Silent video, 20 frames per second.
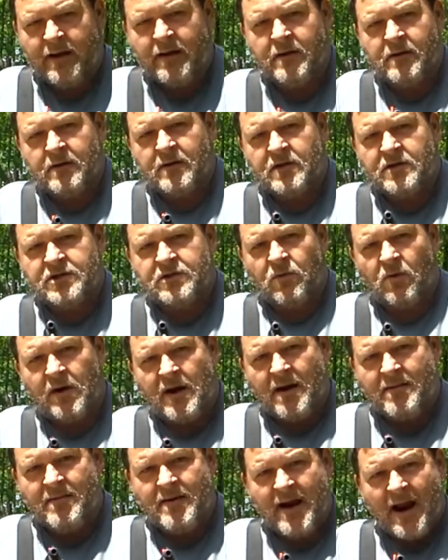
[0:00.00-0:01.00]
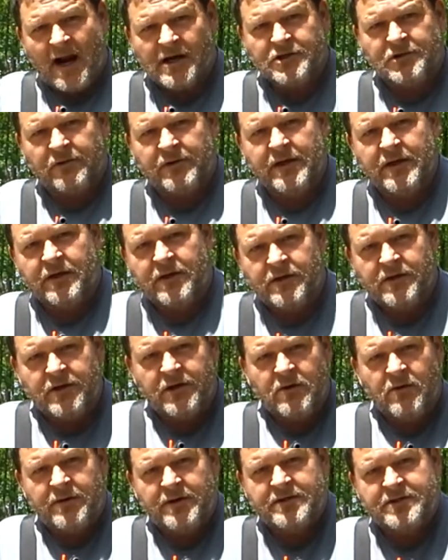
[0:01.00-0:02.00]
So what I'm naturally going to
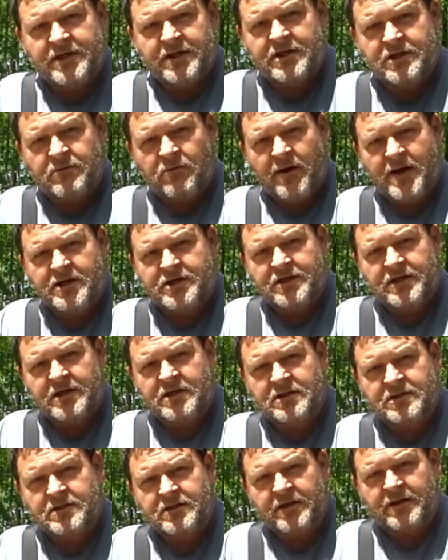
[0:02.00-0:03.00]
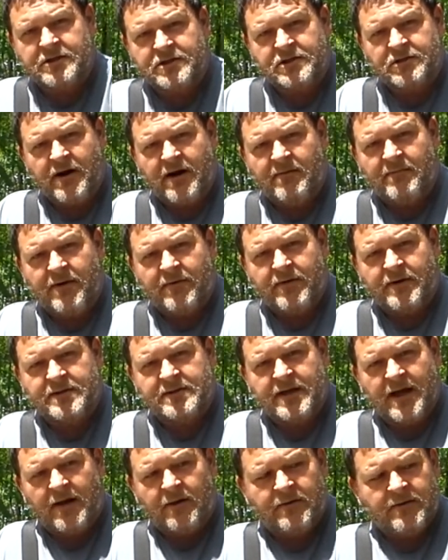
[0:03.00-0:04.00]
do in this situation is straighten my
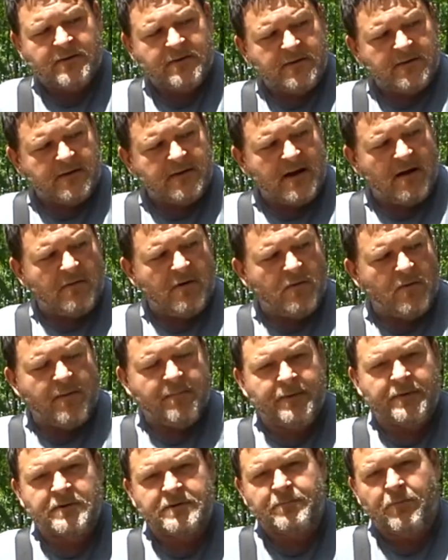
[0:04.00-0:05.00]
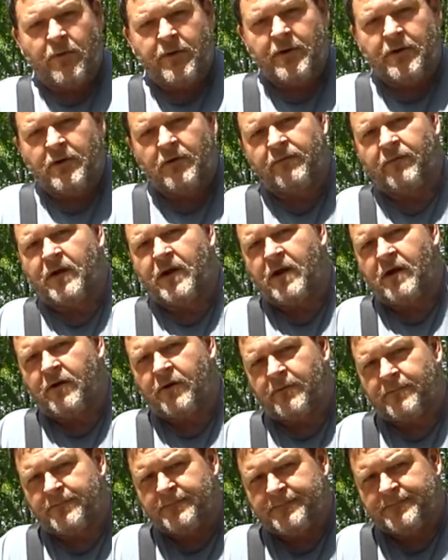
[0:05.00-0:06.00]
wrist out. Now my weapon is pointed over here,
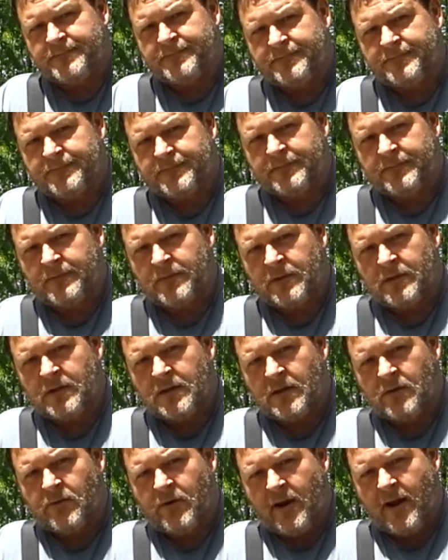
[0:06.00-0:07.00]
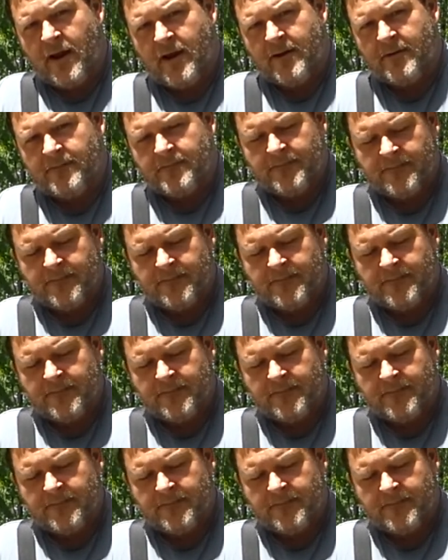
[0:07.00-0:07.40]
okay?